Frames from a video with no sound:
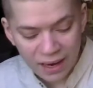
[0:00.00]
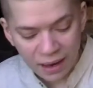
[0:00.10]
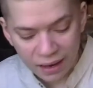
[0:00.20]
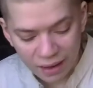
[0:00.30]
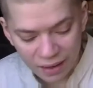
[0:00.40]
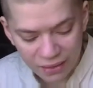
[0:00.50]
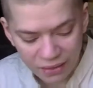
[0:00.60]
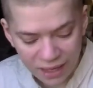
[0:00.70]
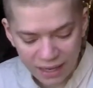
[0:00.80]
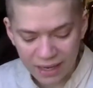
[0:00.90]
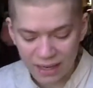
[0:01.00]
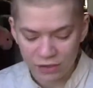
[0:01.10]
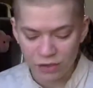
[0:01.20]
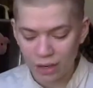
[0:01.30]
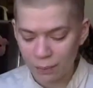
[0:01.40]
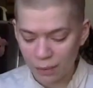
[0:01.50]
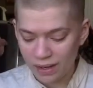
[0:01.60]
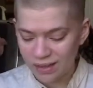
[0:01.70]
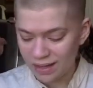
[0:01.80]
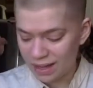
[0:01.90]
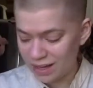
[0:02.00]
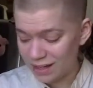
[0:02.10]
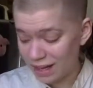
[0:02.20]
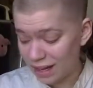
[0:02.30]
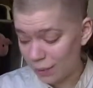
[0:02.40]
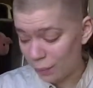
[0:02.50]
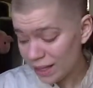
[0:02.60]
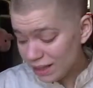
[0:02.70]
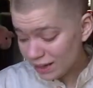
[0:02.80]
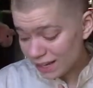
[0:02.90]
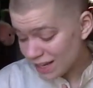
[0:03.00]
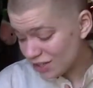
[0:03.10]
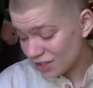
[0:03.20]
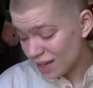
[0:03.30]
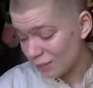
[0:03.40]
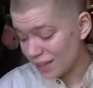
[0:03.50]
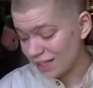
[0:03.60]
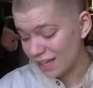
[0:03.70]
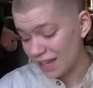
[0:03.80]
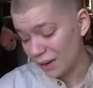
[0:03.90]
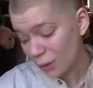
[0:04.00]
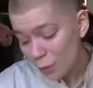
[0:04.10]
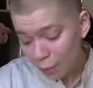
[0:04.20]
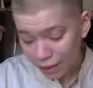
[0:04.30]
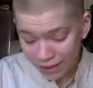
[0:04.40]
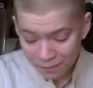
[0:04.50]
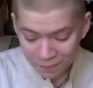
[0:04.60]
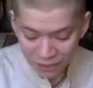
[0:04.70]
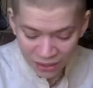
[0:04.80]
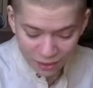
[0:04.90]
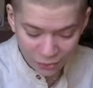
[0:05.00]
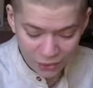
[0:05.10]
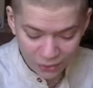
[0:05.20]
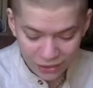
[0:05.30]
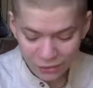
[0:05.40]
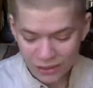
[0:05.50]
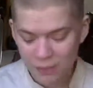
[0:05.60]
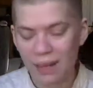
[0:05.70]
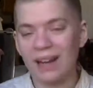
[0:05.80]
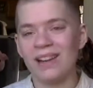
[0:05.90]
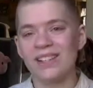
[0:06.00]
uh, that I shop with, and I went there yesterday because I had a coupon that was going to expire,